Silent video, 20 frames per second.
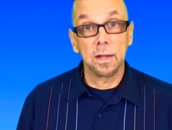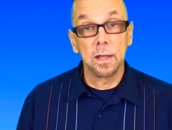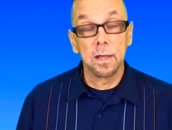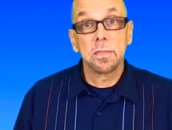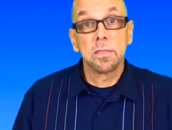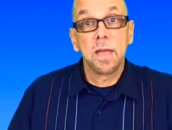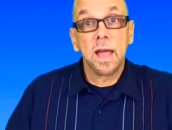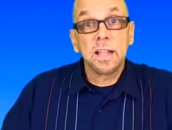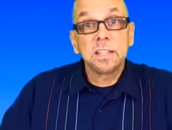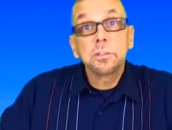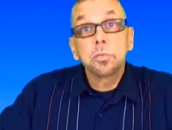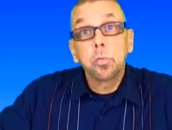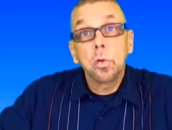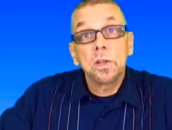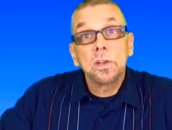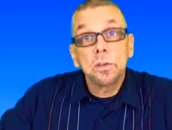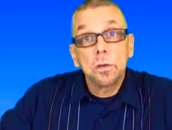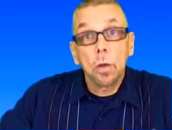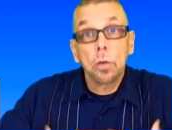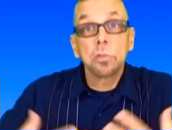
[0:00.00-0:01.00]
That's
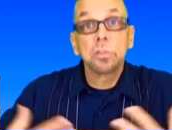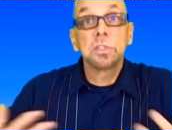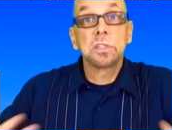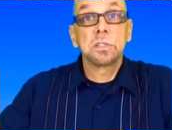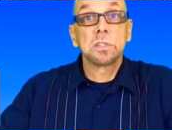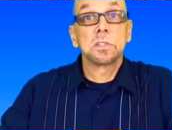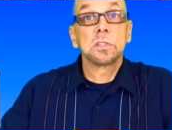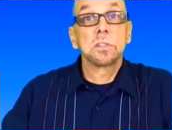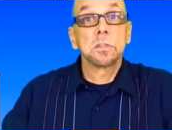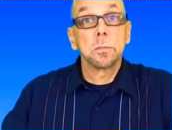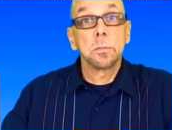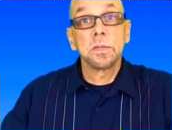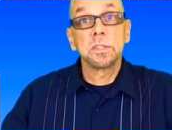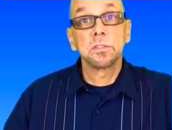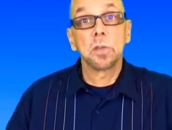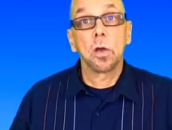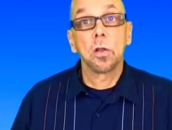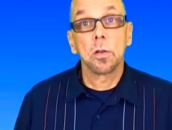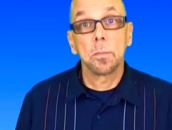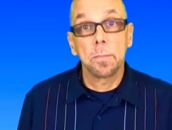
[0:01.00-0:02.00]
what narcissism is
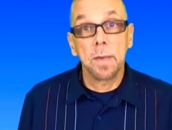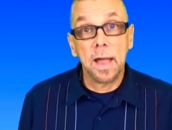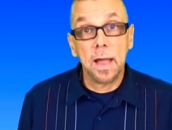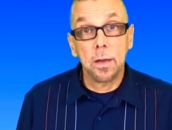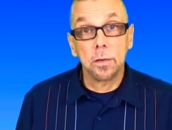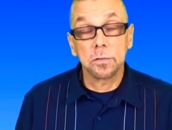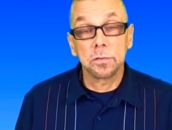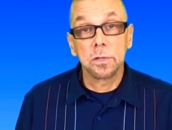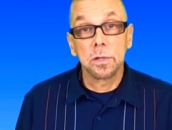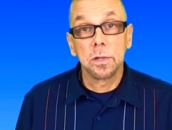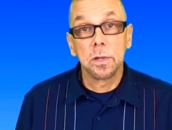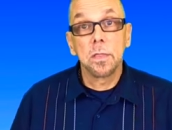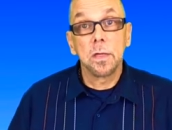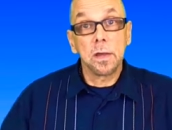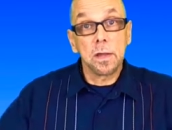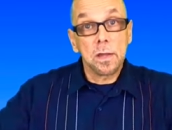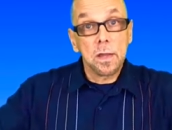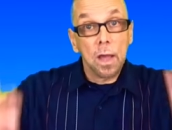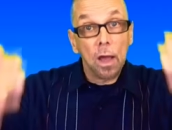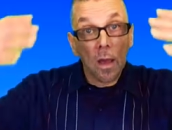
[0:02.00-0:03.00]
all about. The
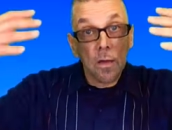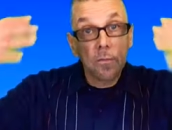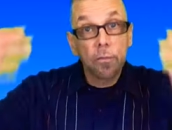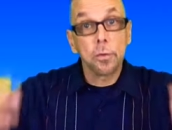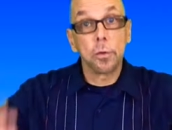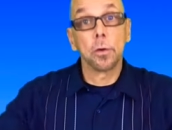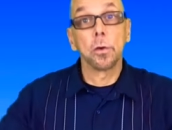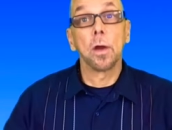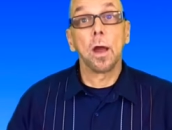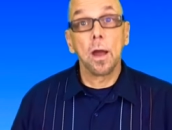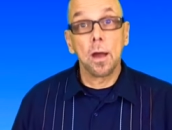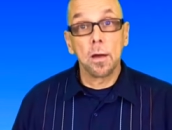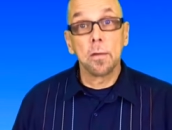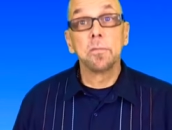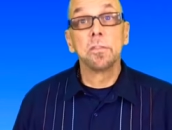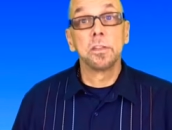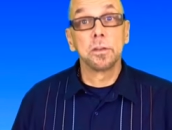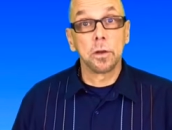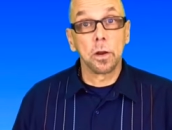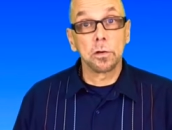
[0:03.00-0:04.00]
cover of
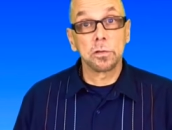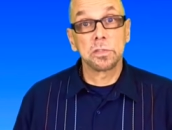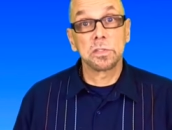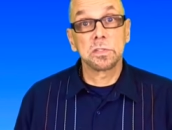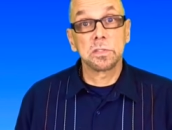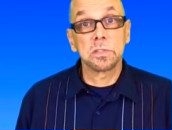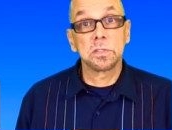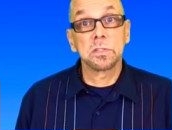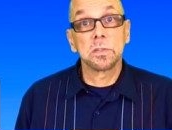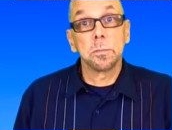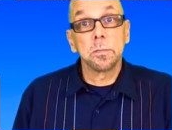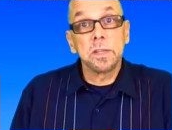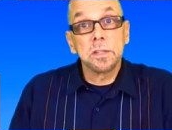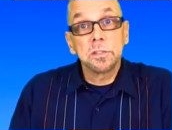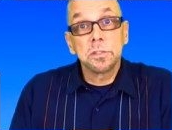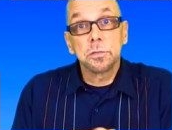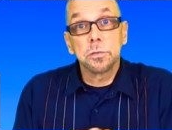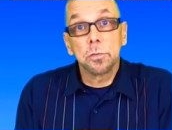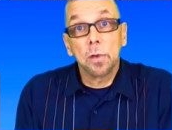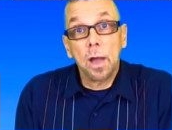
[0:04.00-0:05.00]
the narcissism is
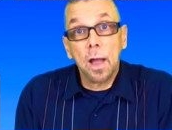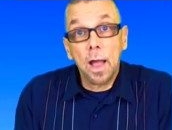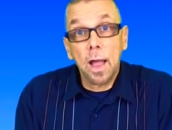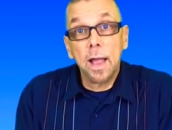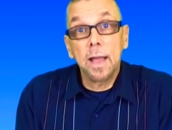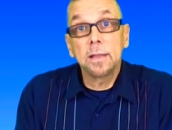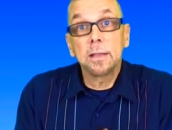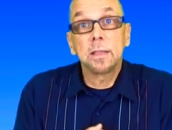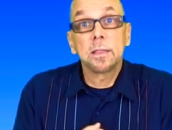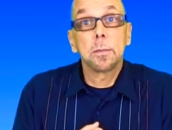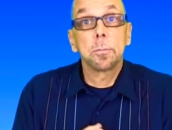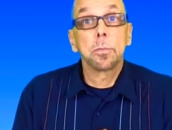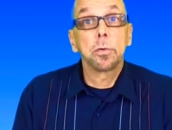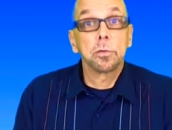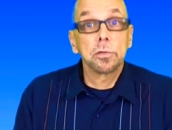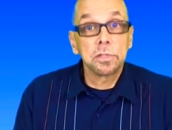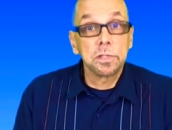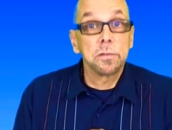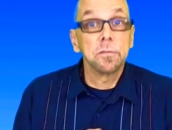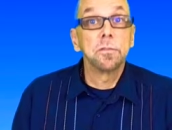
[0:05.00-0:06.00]
to hide that the
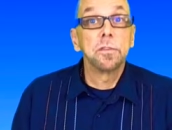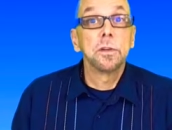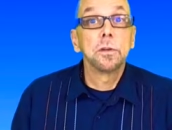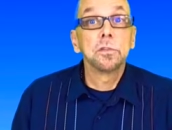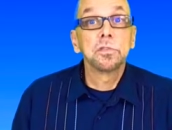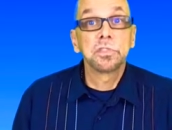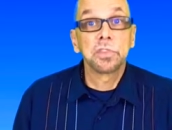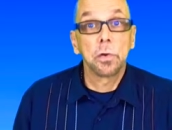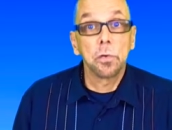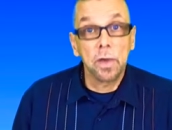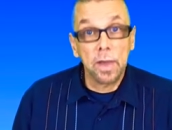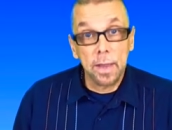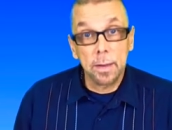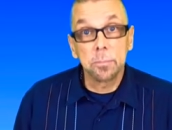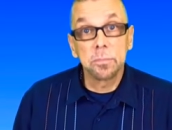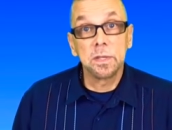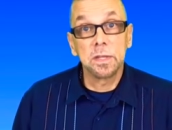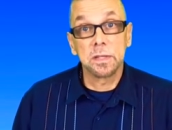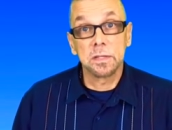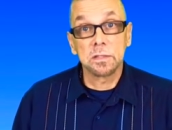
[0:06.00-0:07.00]
person feels so
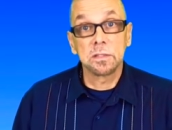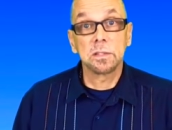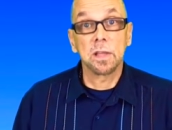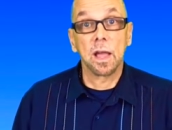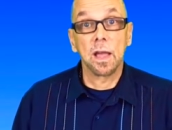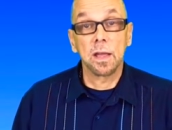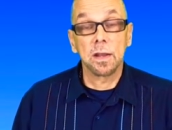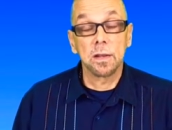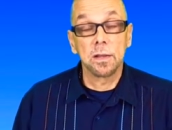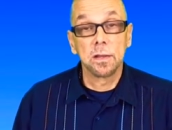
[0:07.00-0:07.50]
empty inside.